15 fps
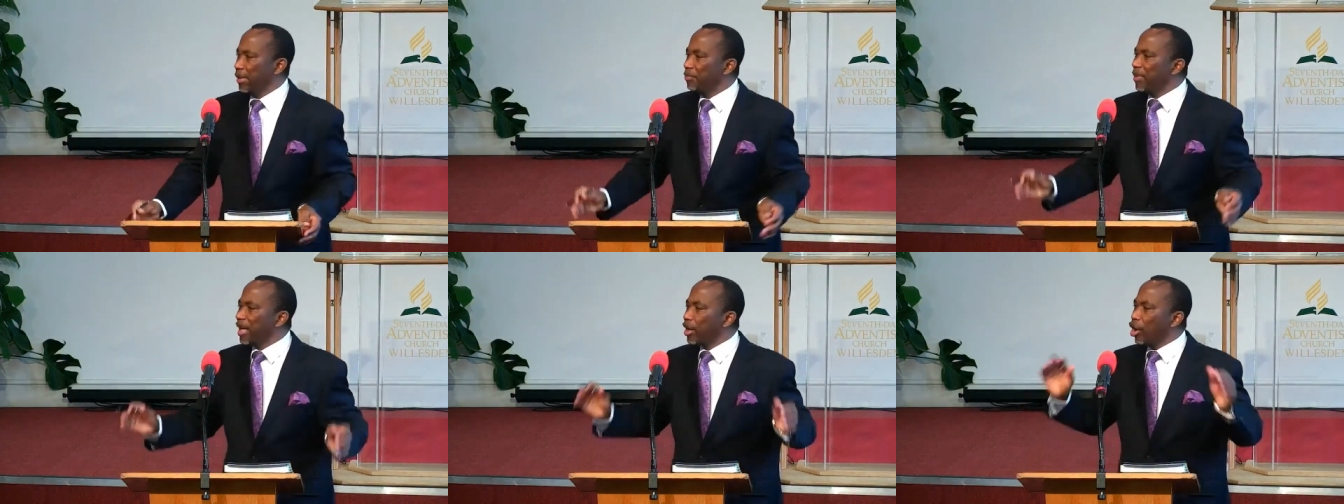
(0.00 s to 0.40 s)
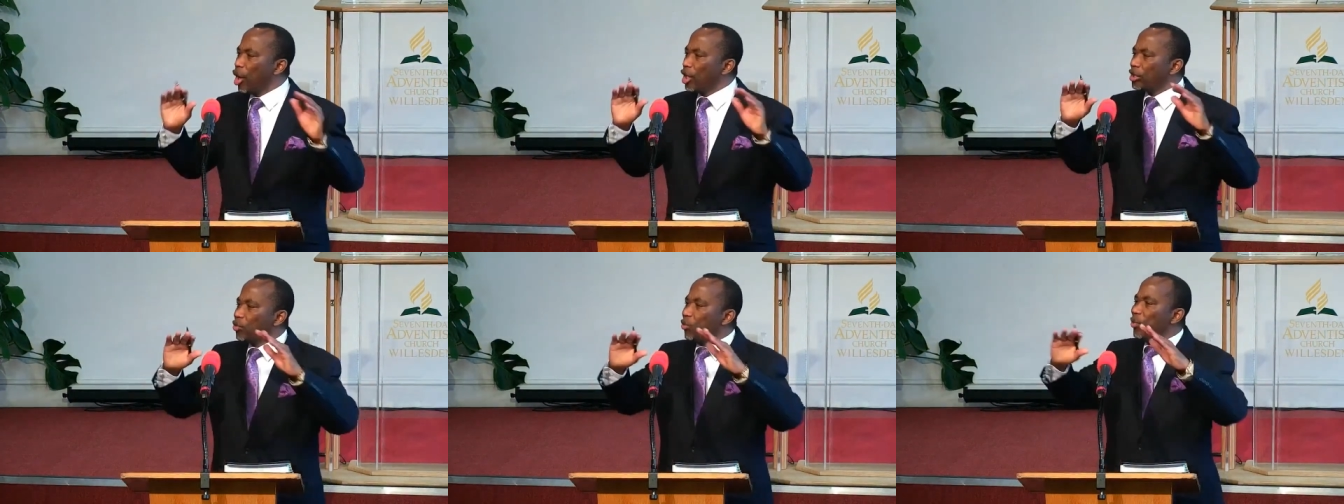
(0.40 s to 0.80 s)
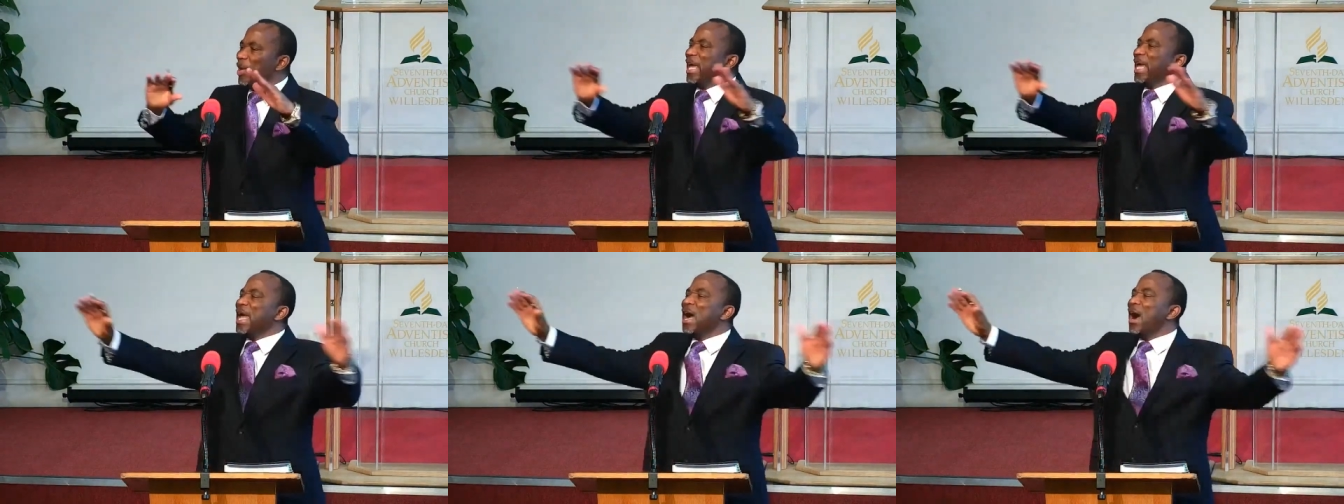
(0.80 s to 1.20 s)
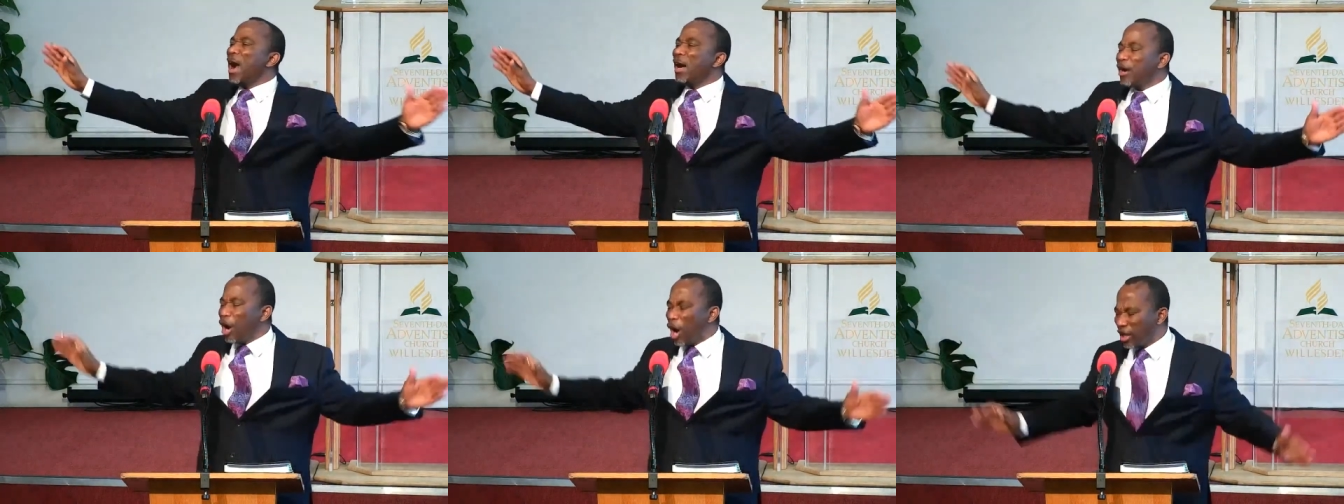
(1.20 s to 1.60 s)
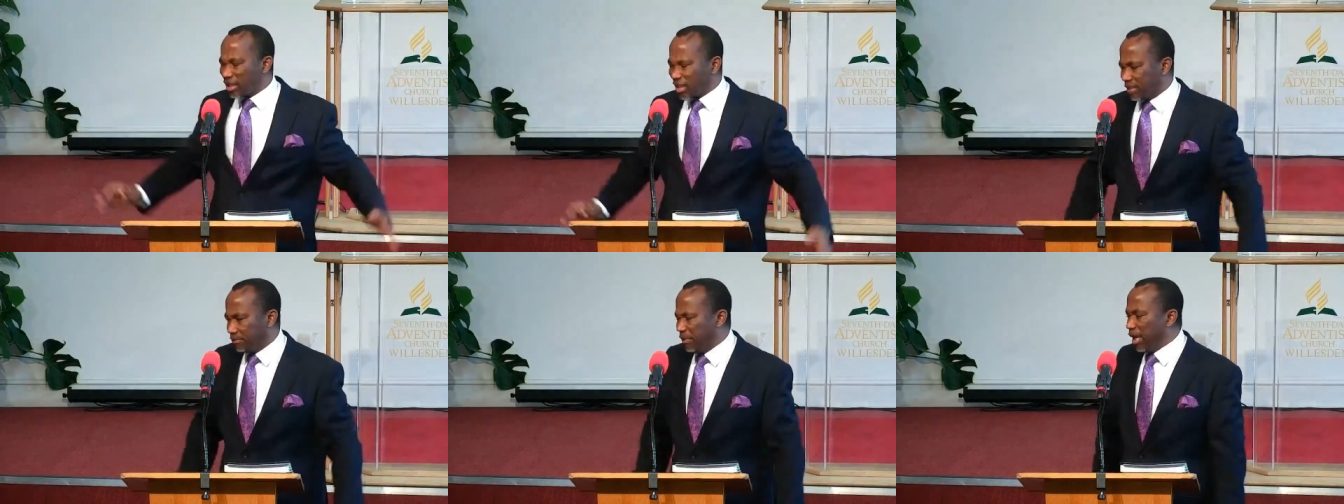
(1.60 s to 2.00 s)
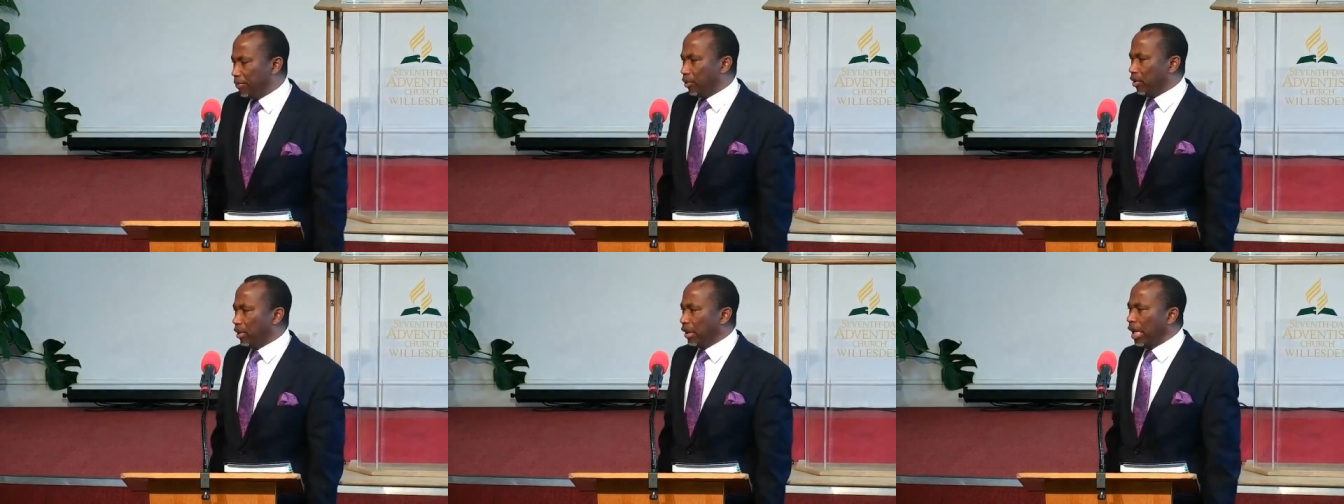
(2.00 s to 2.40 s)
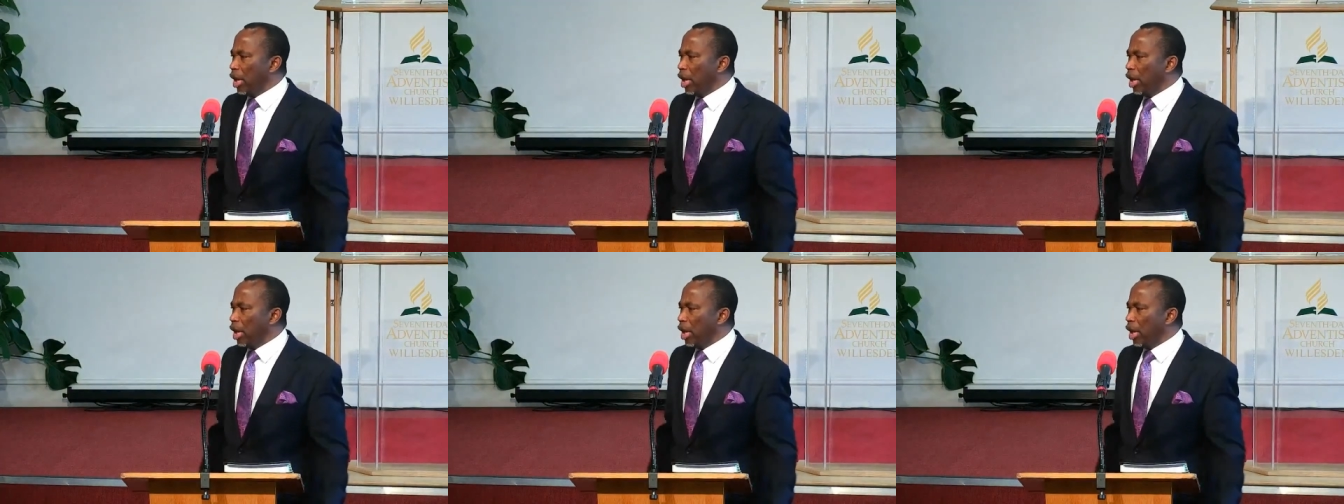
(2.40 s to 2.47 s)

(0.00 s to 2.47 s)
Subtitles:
because we are God's people.